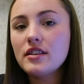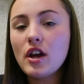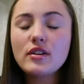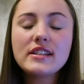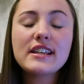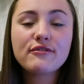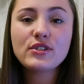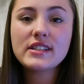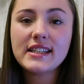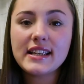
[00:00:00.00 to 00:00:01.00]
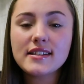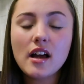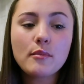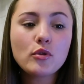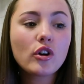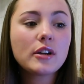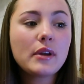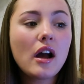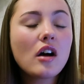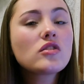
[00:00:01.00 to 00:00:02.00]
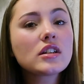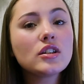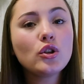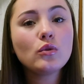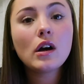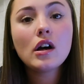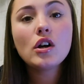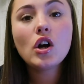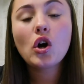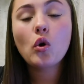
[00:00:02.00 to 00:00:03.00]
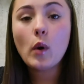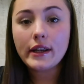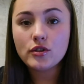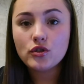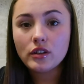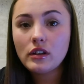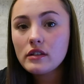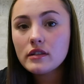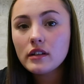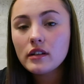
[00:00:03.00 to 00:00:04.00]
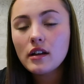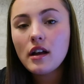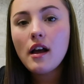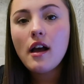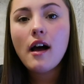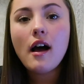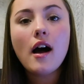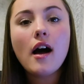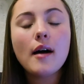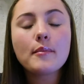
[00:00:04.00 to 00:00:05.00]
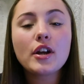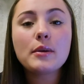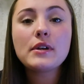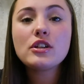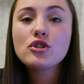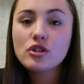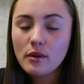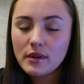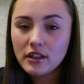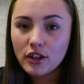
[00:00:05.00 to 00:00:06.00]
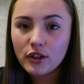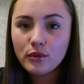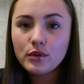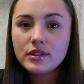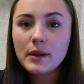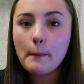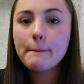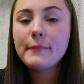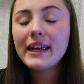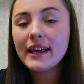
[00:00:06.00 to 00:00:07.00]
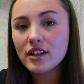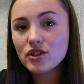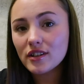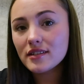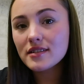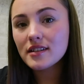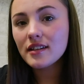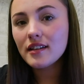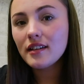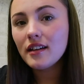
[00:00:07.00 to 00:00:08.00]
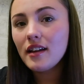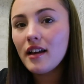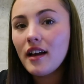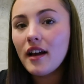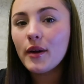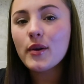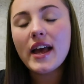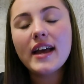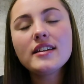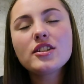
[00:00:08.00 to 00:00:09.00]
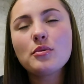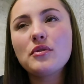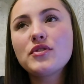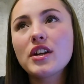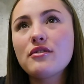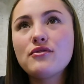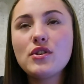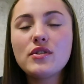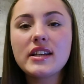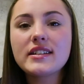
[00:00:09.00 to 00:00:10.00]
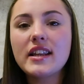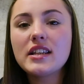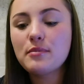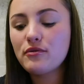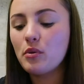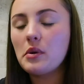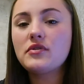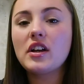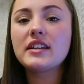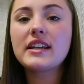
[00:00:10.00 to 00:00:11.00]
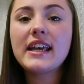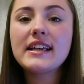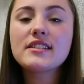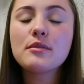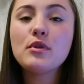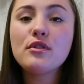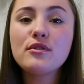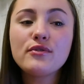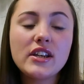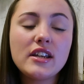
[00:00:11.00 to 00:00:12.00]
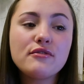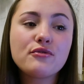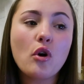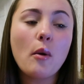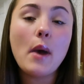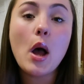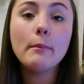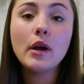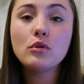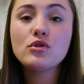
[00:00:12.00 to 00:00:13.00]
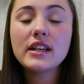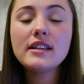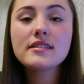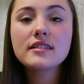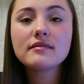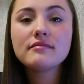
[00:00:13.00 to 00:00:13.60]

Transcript: only difference is I'm not going to be asking you questions. I'm going to be showing you some pictures. Okay, so we've done a few things like this before. We've done guess the movie from emojis.